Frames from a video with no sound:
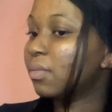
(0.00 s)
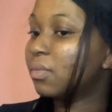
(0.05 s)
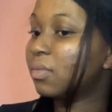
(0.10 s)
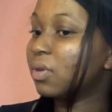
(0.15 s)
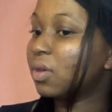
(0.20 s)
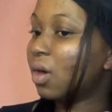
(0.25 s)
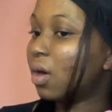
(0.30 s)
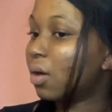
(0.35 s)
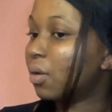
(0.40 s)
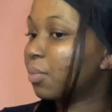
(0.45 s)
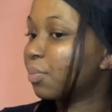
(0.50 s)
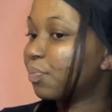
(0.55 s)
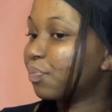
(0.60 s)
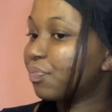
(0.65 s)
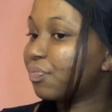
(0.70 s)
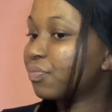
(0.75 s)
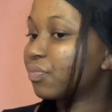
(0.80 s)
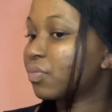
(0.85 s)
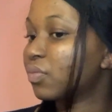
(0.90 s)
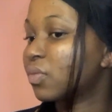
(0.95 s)
Yeah,
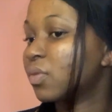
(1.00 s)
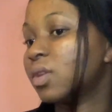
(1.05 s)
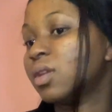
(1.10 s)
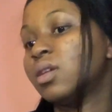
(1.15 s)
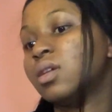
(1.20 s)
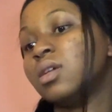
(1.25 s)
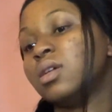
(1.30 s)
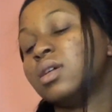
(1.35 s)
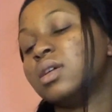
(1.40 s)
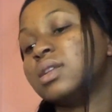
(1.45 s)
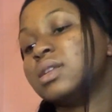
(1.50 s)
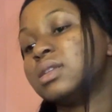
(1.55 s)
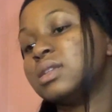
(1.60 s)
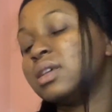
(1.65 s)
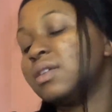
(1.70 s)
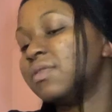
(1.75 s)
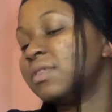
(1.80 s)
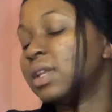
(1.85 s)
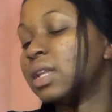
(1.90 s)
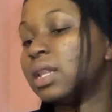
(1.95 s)

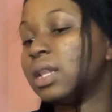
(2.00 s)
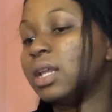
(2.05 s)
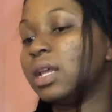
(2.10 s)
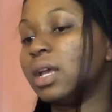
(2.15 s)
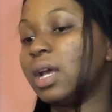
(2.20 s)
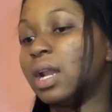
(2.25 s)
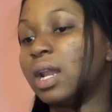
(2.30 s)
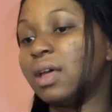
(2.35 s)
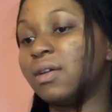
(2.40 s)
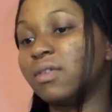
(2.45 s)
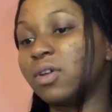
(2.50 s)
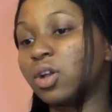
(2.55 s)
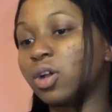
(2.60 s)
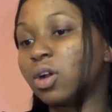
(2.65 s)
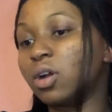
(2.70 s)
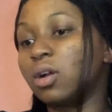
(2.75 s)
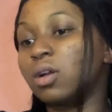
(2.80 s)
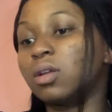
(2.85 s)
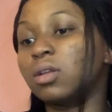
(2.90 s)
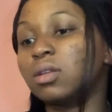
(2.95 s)
definitely a lover
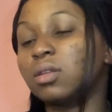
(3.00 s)
girl.